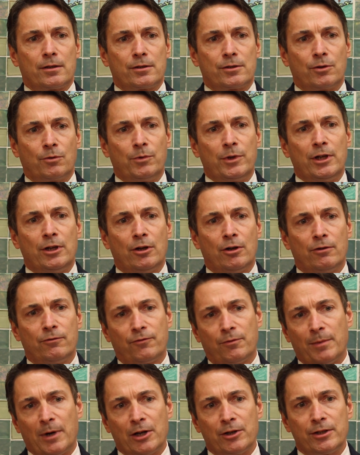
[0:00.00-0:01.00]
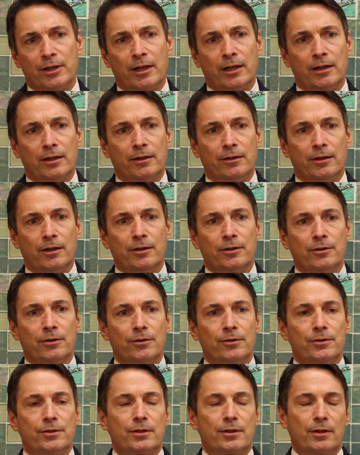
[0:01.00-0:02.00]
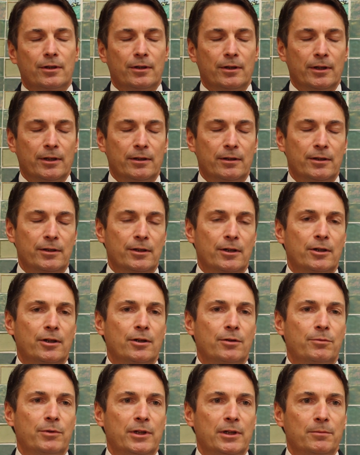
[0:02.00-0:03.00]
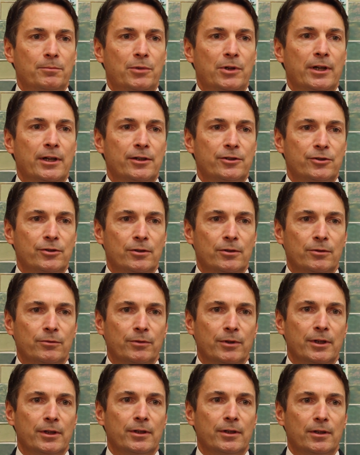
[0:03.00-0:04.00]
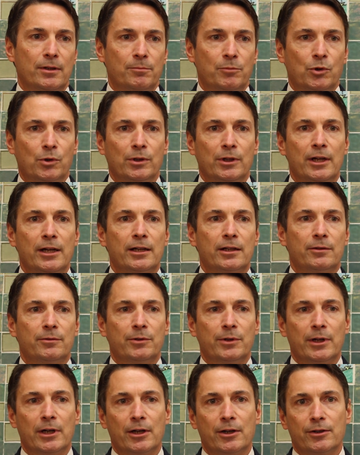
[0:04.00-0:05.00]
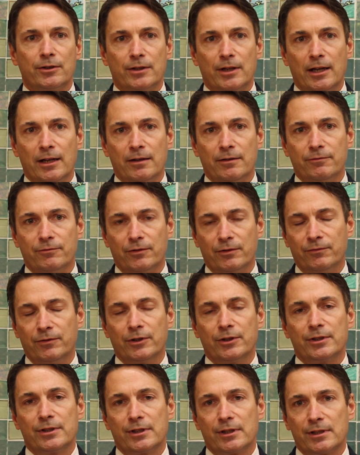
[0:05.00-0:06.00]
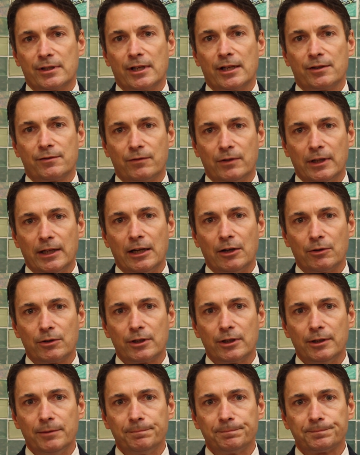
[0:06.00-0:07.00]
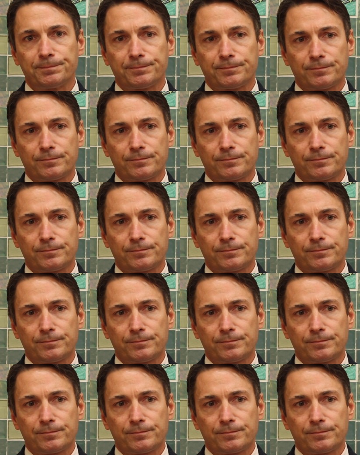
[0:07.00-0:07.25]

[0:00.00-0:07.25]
So we know from our data and others that the younger we implant children, the more likely we are to have a very successful outcome.